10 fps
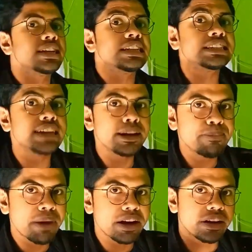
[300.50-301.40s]
are the
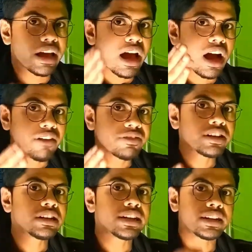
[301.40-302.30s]
design part.
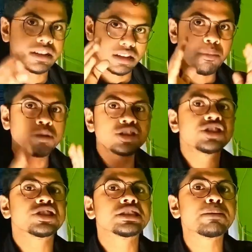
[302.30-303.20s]
After that, most
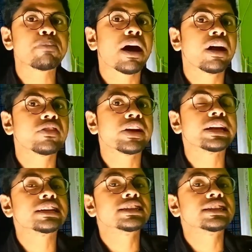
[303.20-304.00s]
interesting part, and